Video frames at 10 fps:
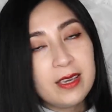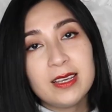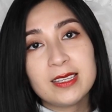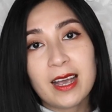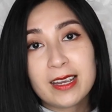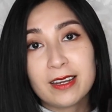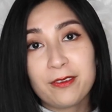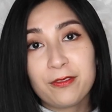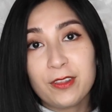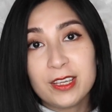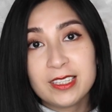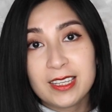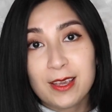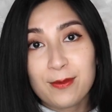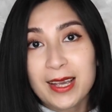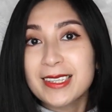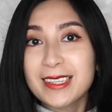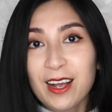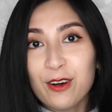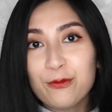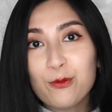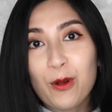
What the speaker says: These I can definitely see myself